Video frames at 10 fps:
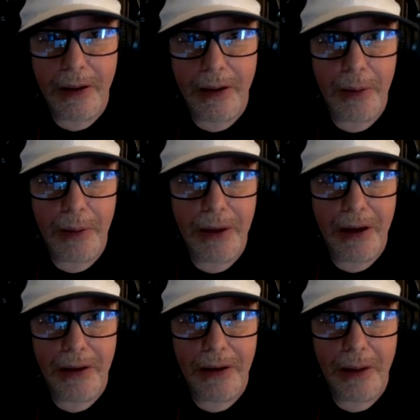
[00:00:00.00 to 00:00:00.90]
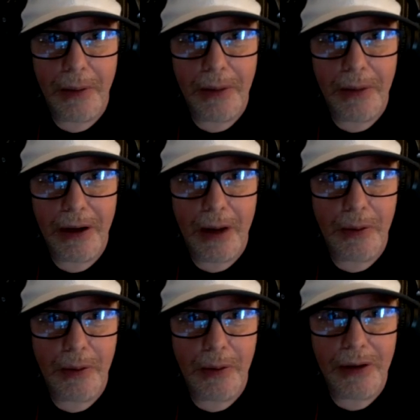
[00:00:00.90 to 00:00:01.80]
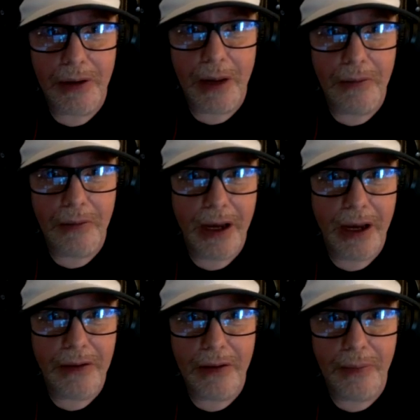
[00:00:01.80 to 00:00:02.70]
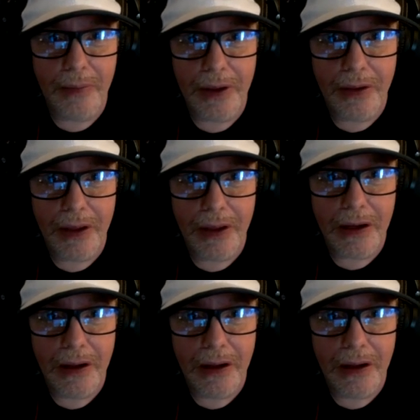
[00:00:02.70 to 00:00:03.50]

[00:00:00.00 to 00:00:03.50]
might be an optimal time if you had something that